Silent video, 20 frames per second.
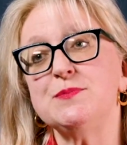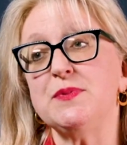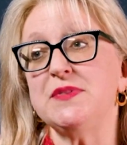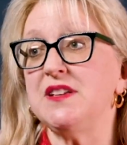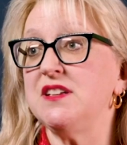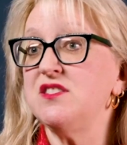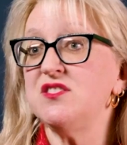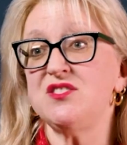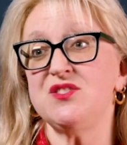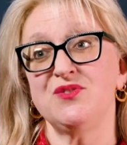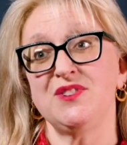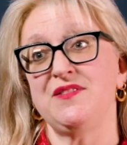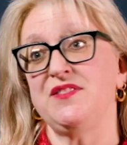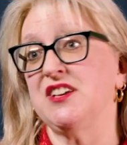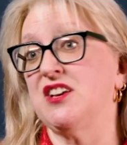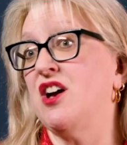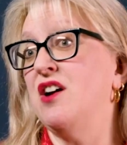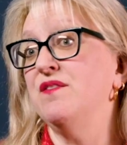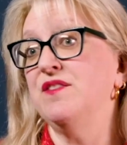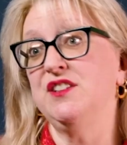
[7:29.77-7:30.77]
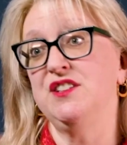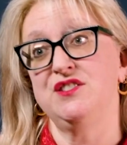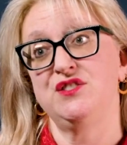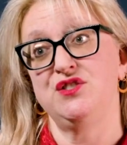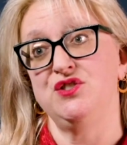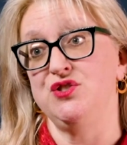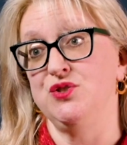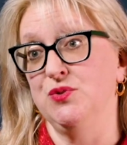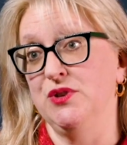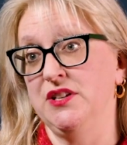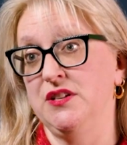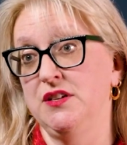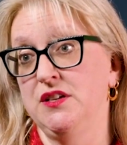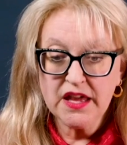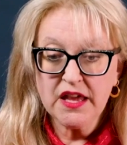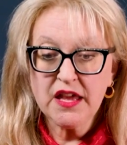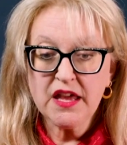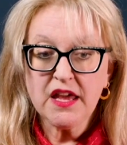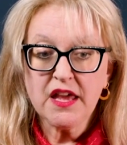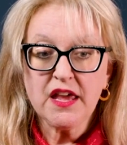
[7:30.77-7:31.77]
but they just don't have the confidence to do
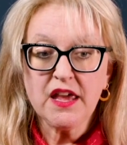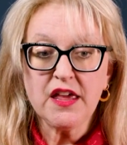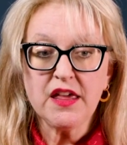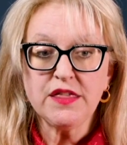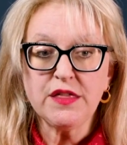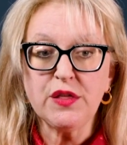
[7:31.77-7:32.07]
it.